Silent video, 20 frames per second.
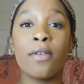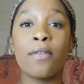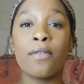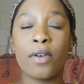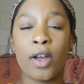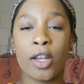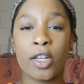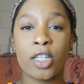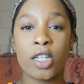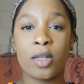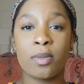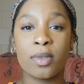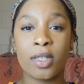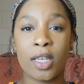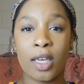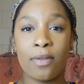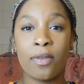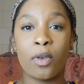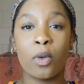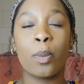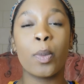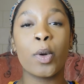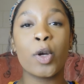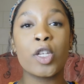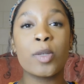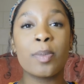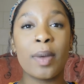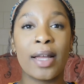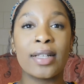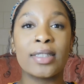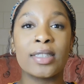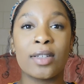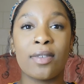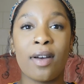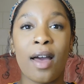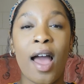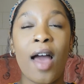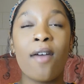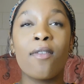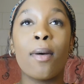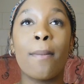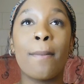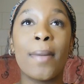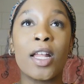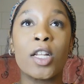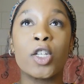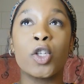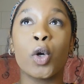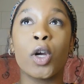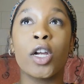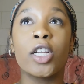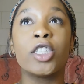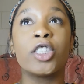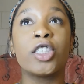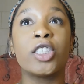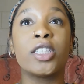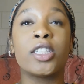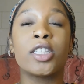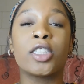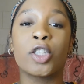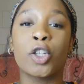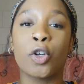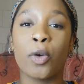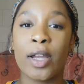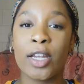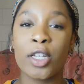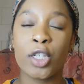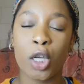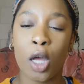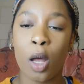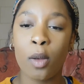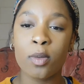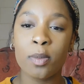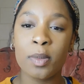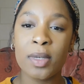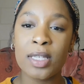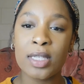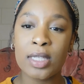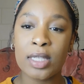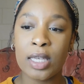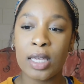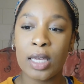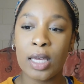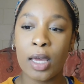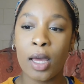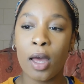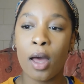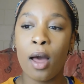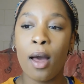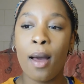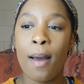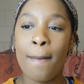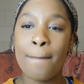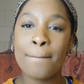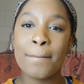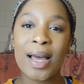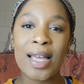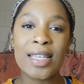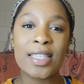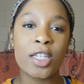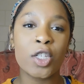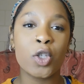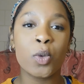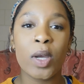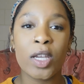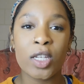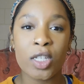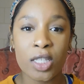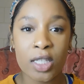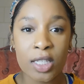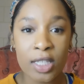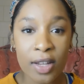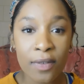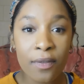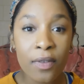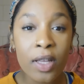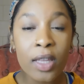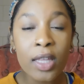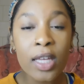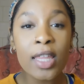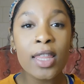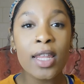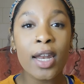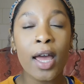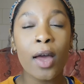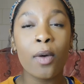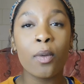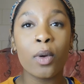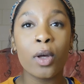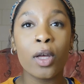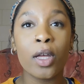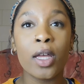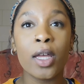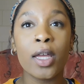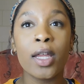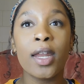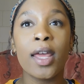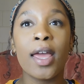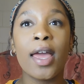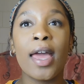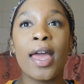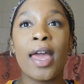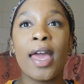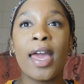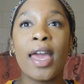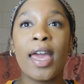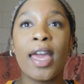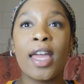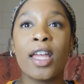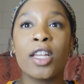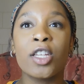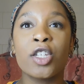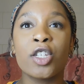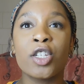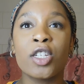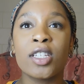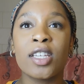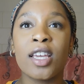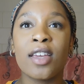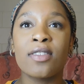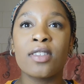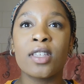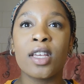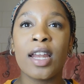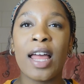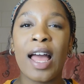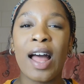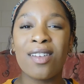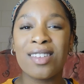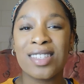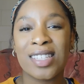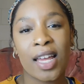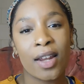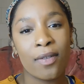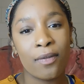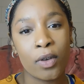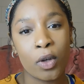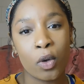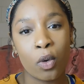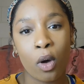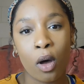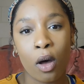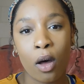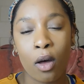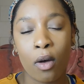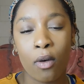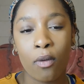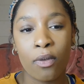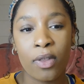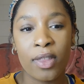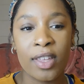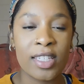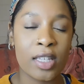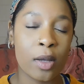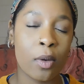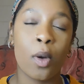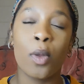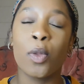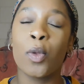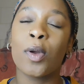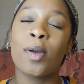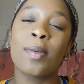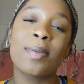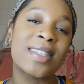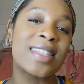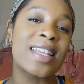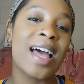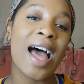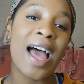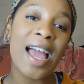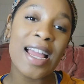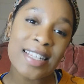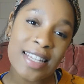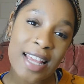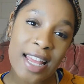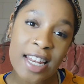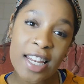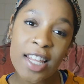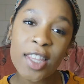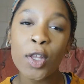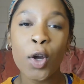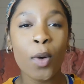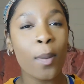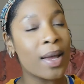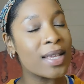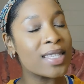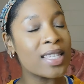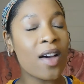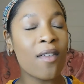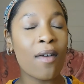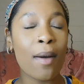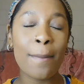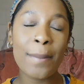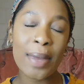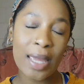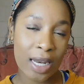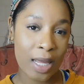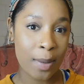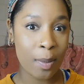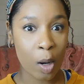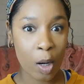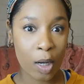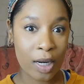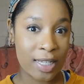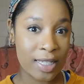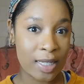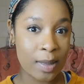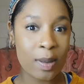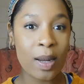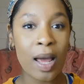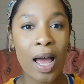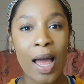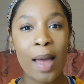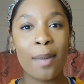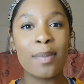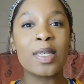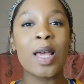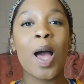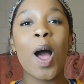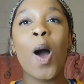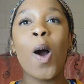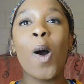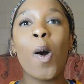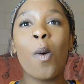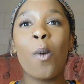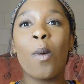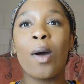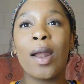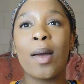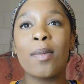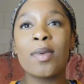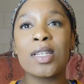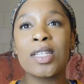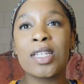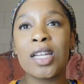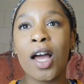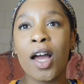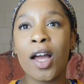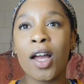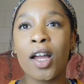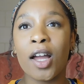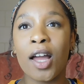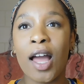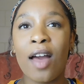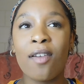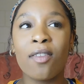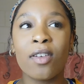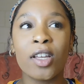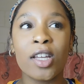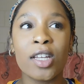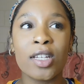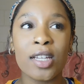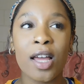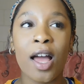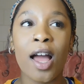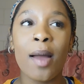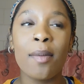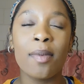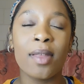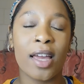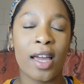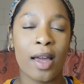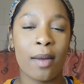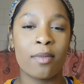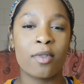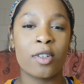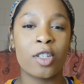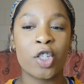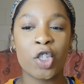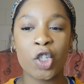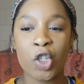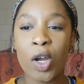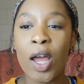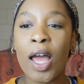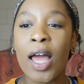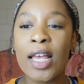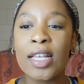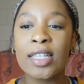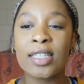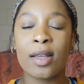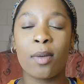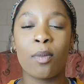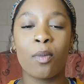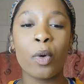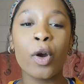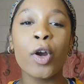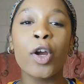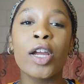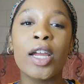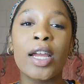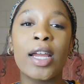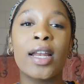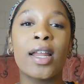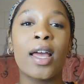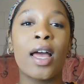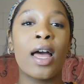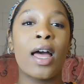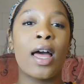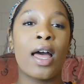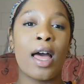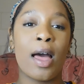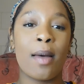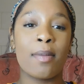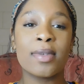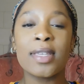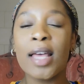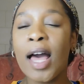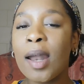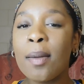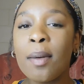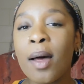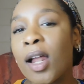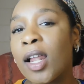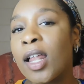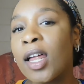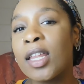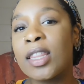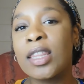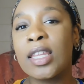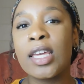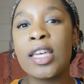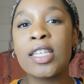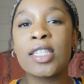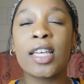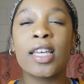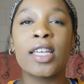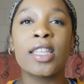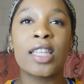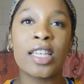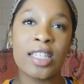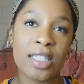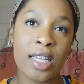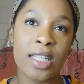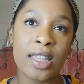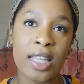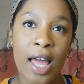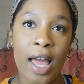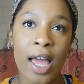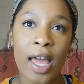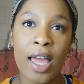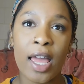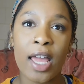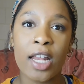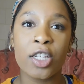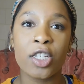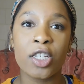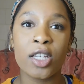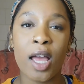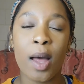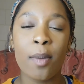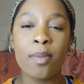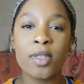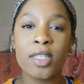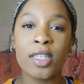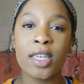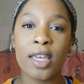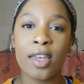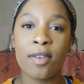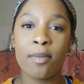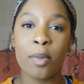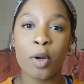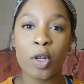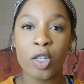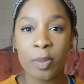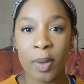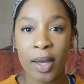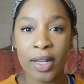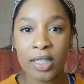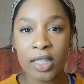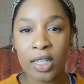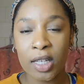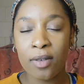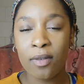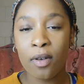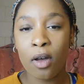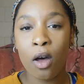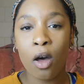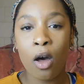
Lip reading: friendships give you perspective. I have a mentor, and she is great. She helps me see my situations differently than I would, and she just gives an outside view of things I'm going through, because I tend to throw myself a pity party sometimes when I'm just not having a good time. Like, I'm stressed, I'm worried, I'm sad about a lot of things like that, and she helps give perspective